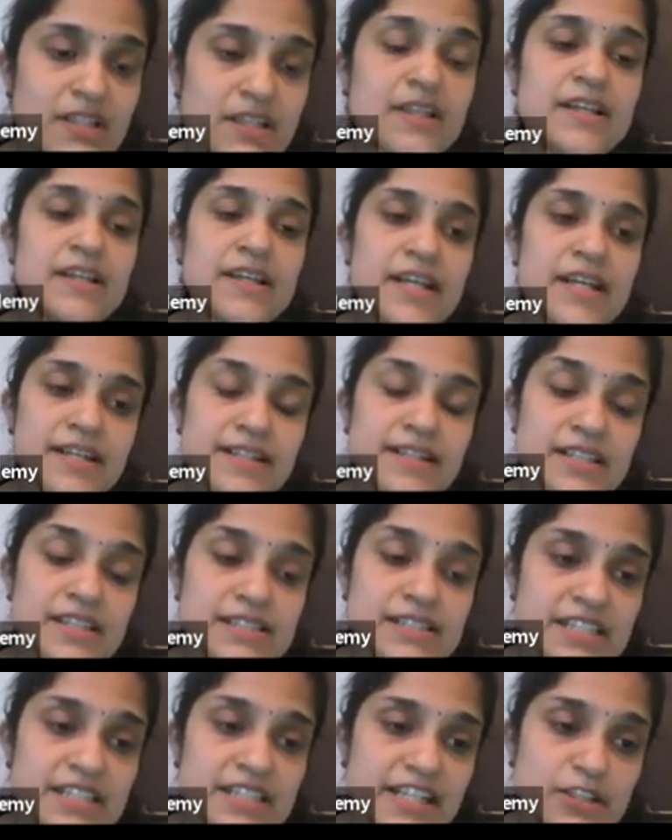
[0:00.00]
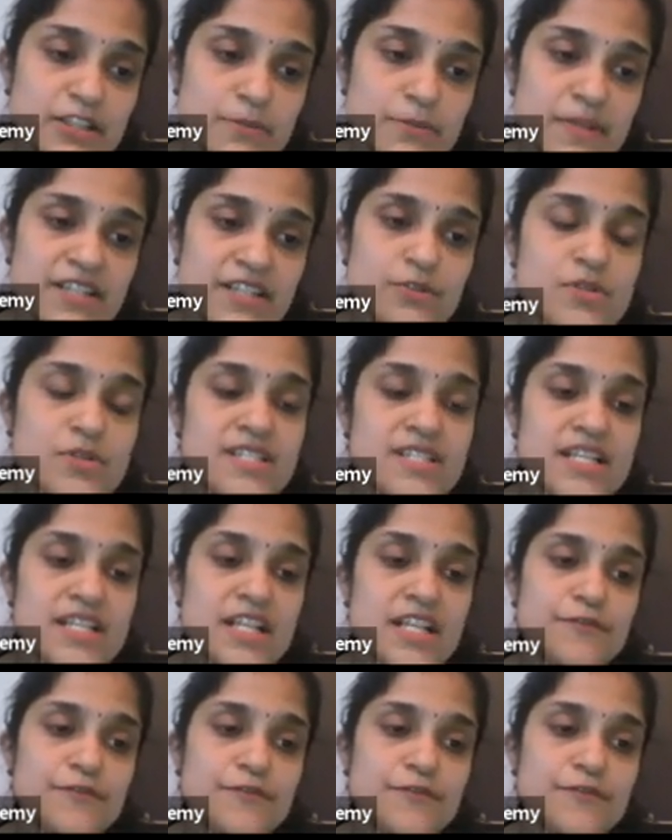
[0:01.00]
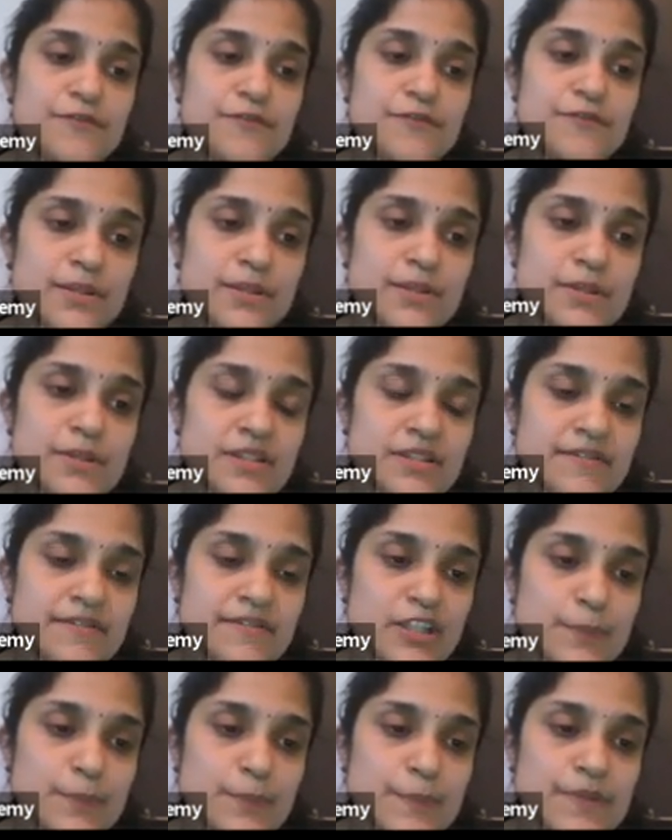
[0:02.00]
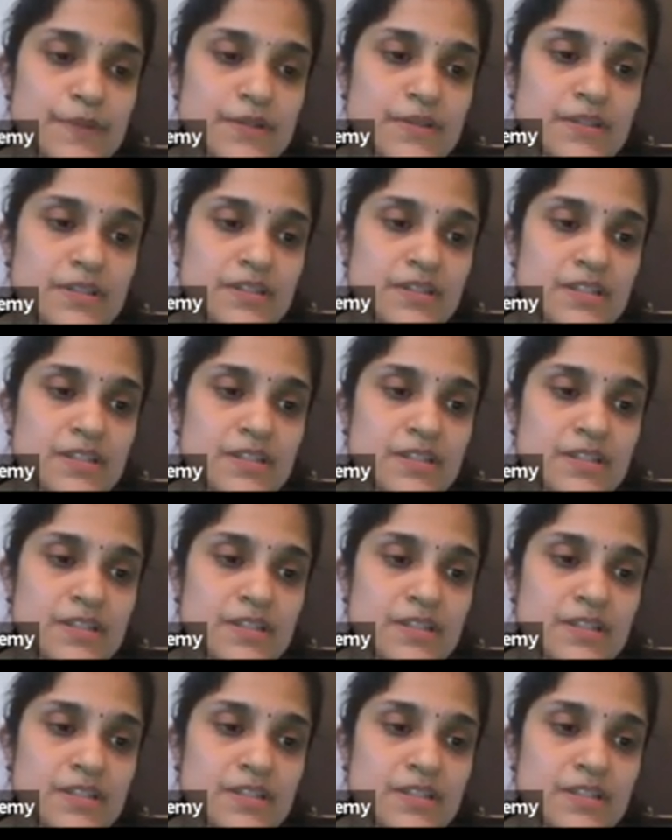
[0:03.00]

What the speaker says: He enters an agreement to sell for that with the developer.